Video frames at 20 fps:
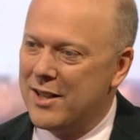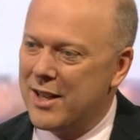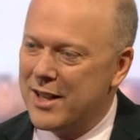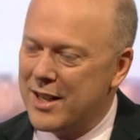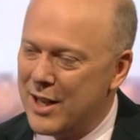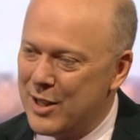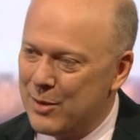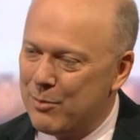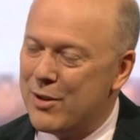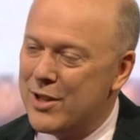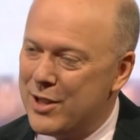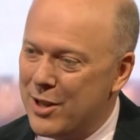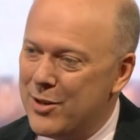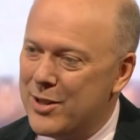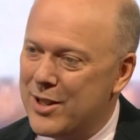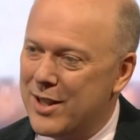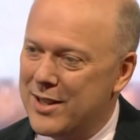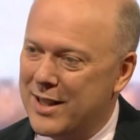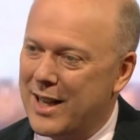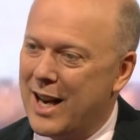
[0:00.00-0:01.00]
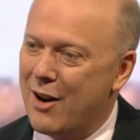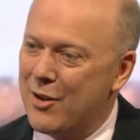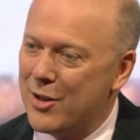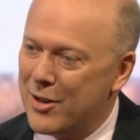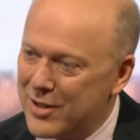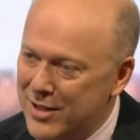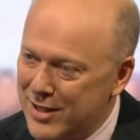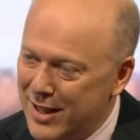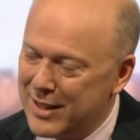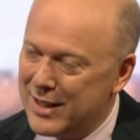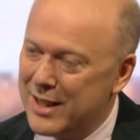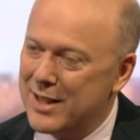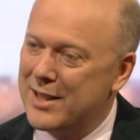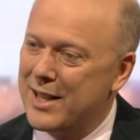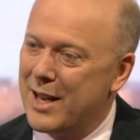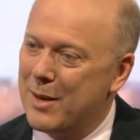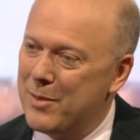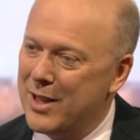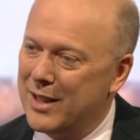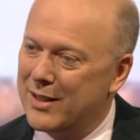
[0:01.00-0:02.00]
that his producers carry on selling us
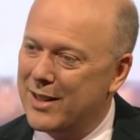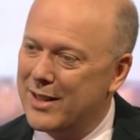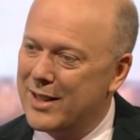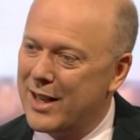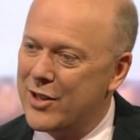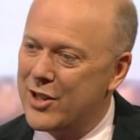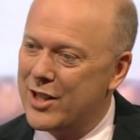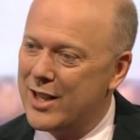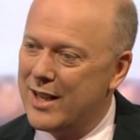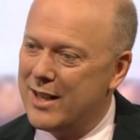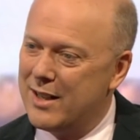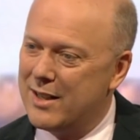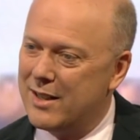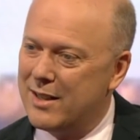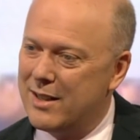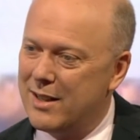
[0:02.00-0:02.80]
their milk and their cheese.